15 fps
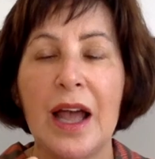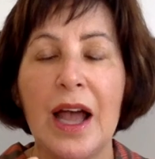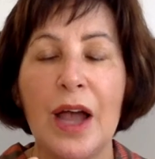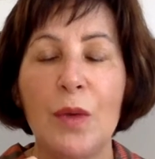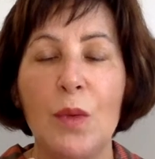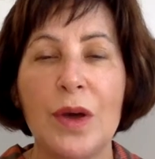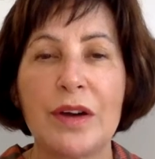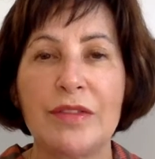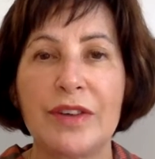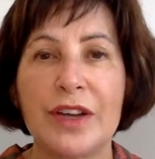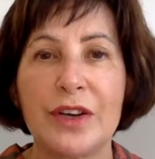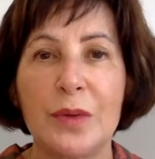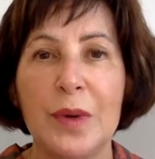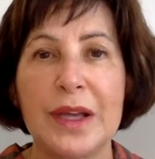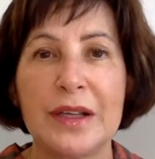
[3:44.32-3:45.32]
I want to
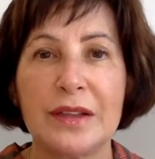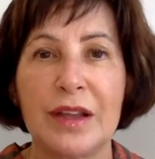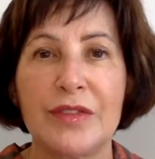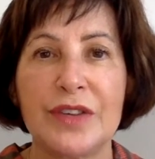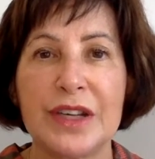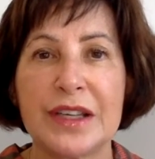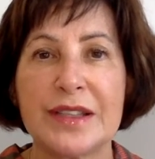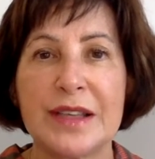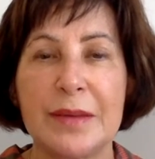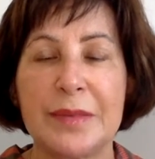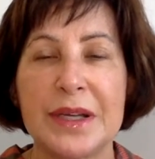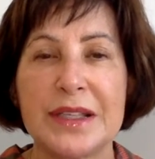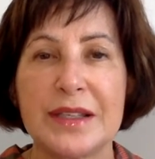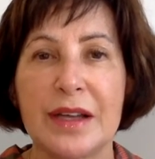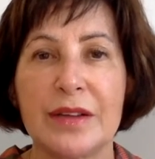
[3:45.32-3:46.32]
find a way to love and accept
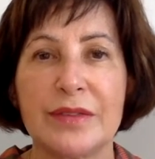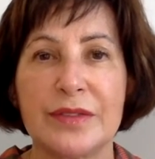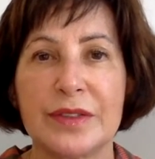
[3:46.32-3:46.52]
myself.